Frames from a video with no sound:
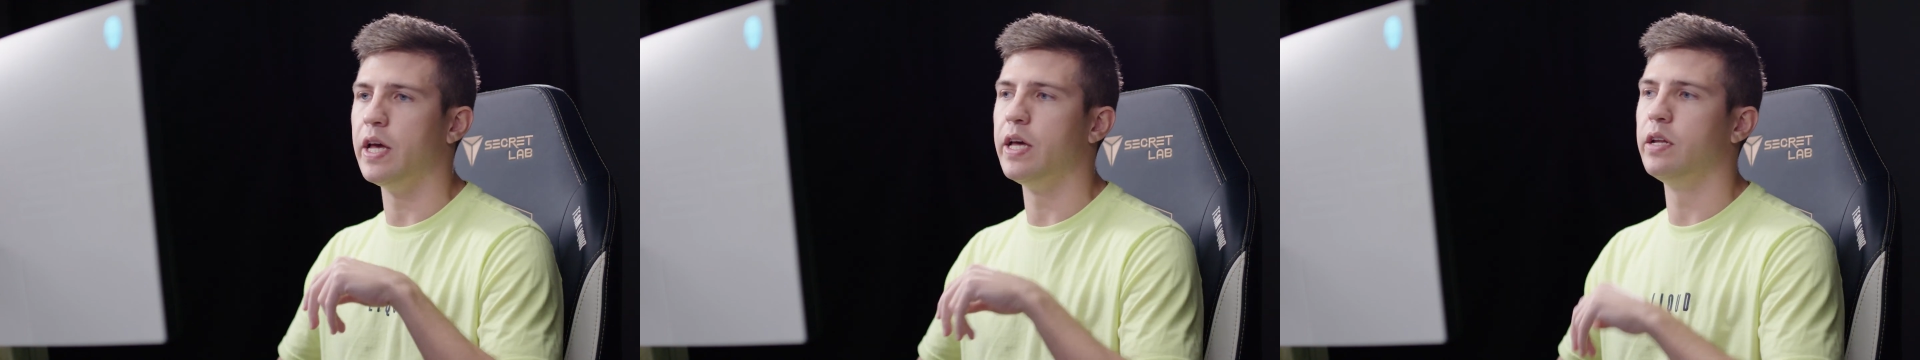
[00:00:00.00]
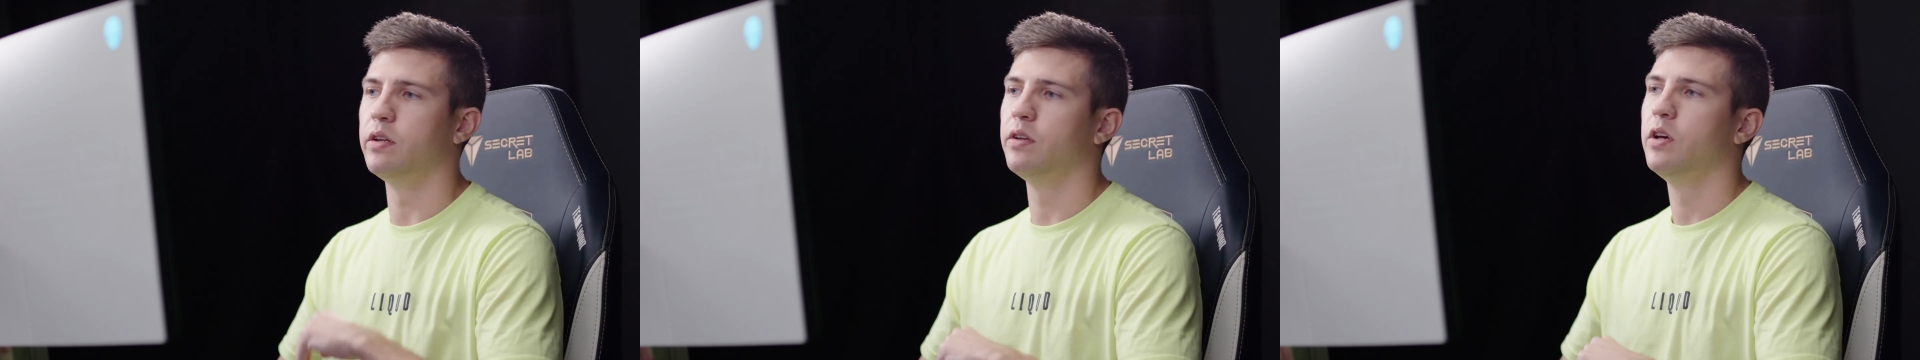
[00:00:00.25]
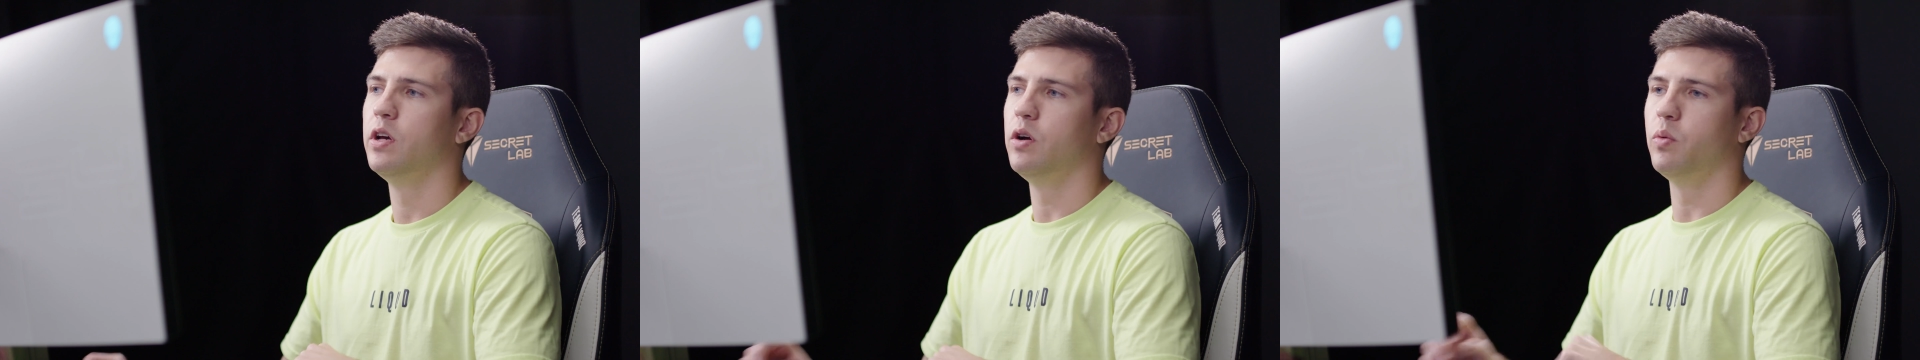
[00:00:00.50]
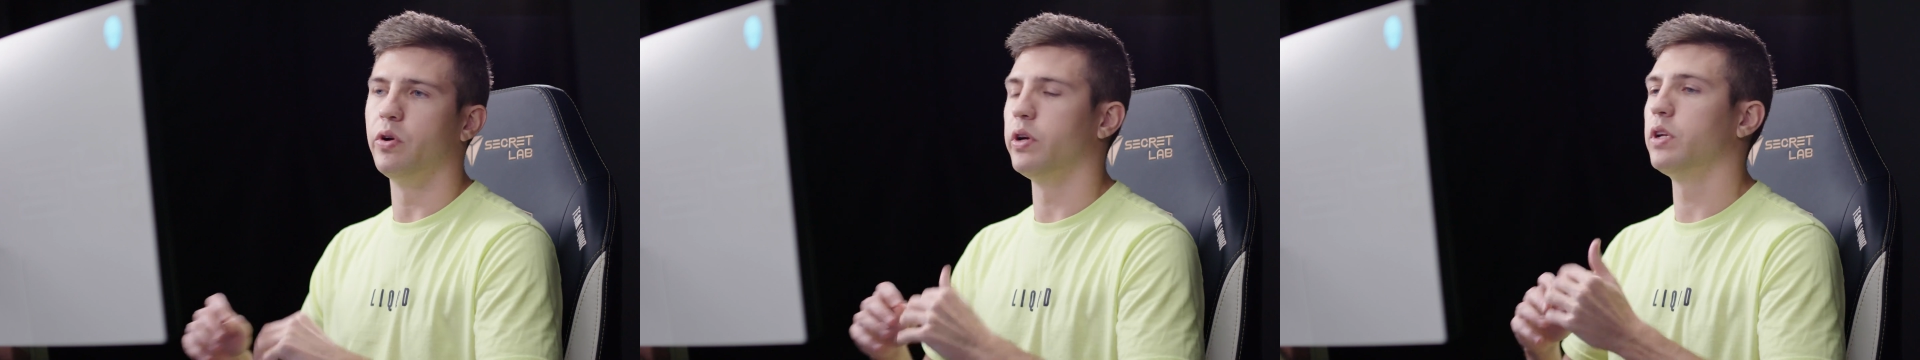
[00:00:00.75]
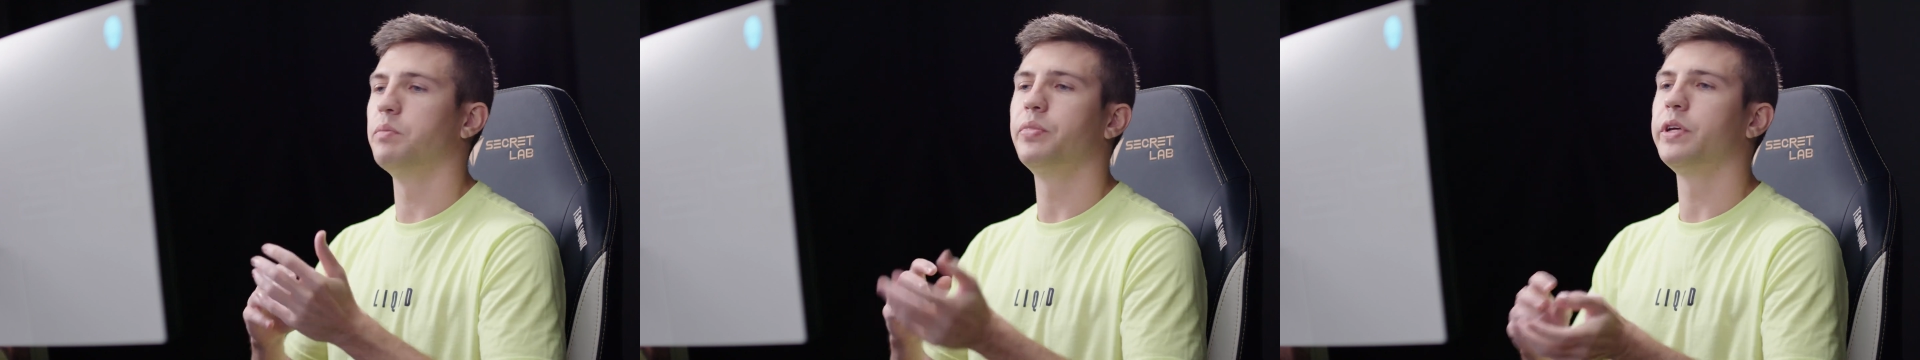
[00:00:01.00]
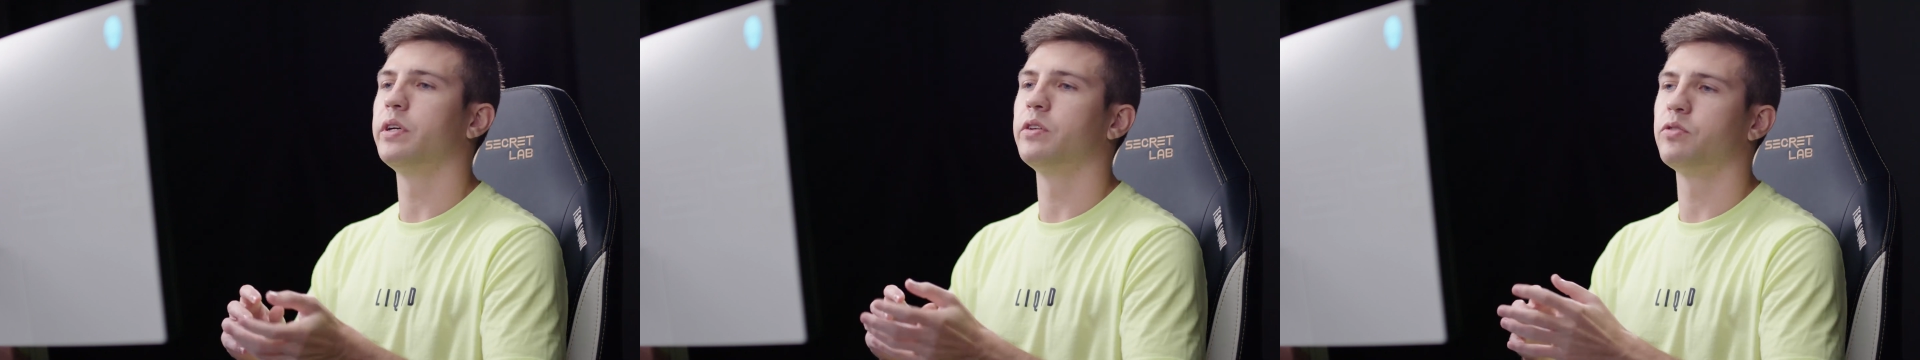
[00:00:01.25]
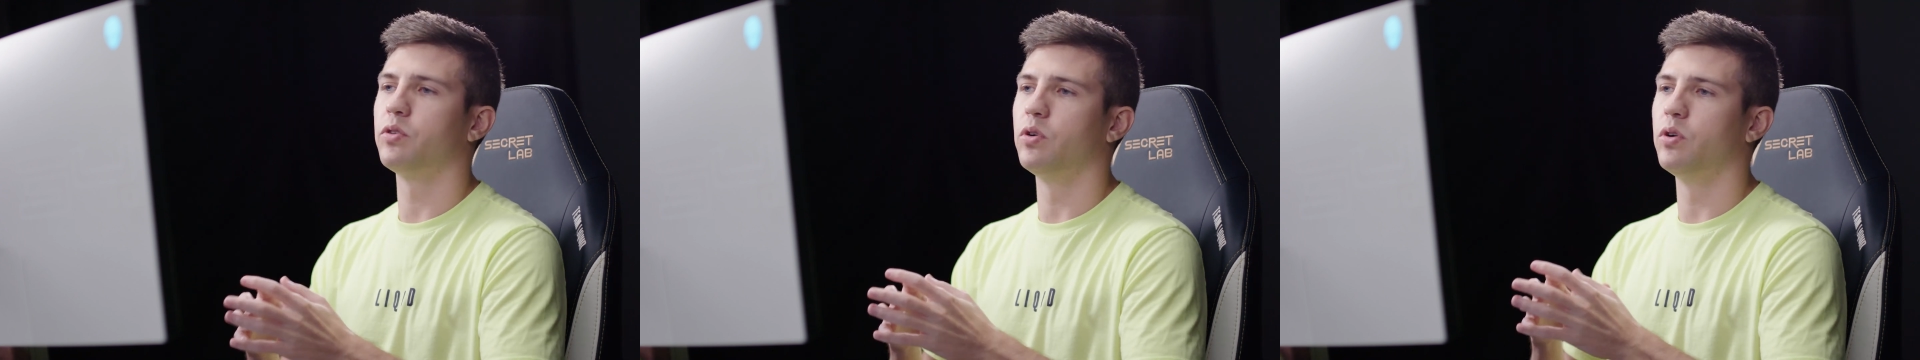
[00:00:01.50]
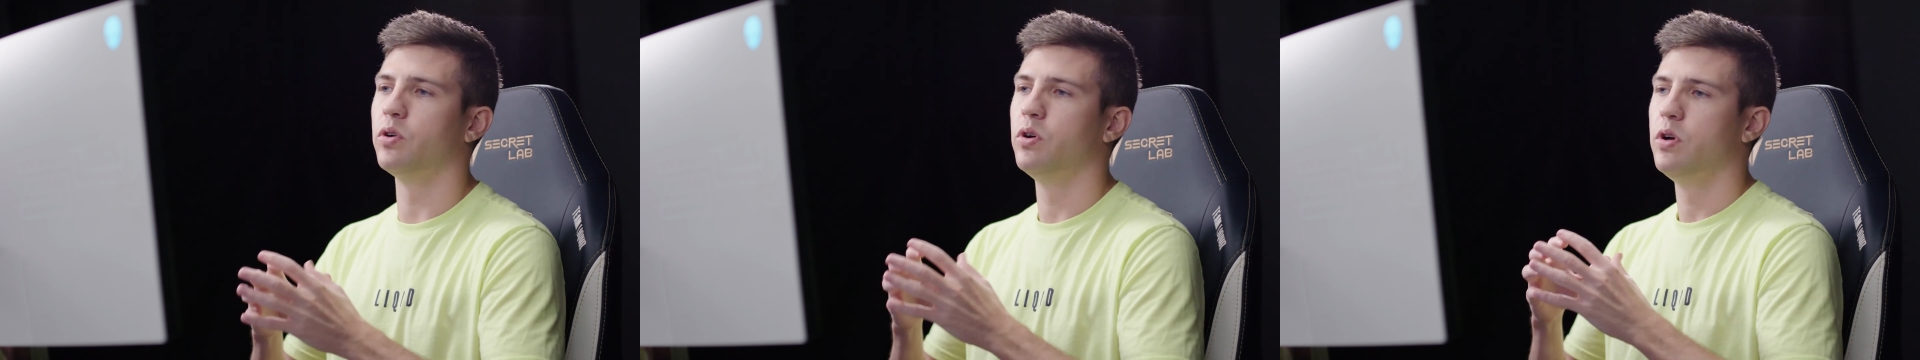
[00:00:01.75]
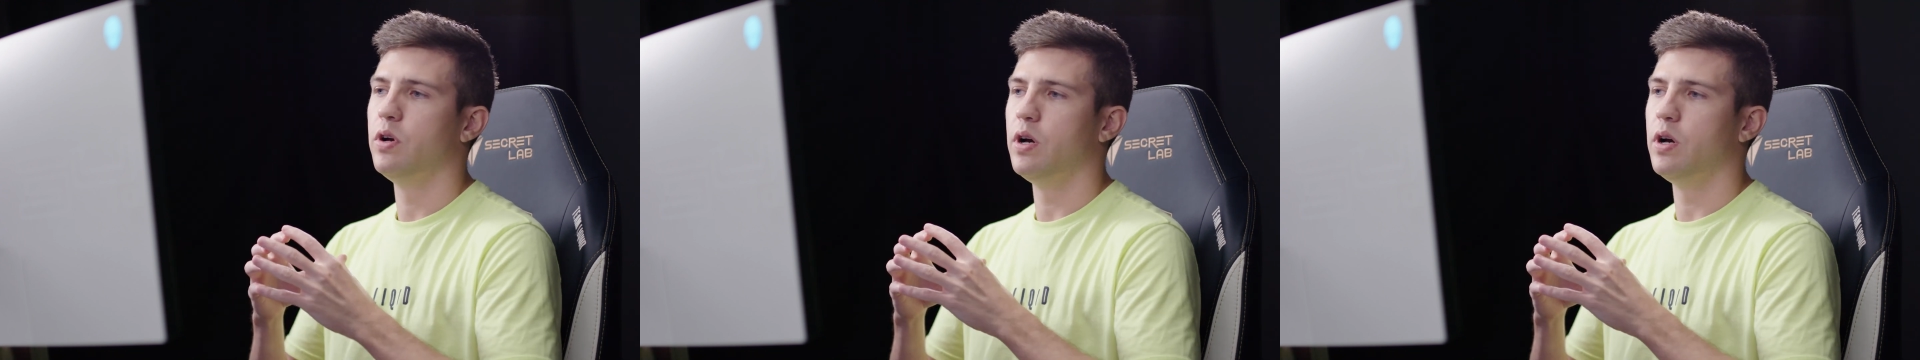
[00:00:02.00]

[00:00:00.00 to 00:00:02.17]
end, we're in complete control.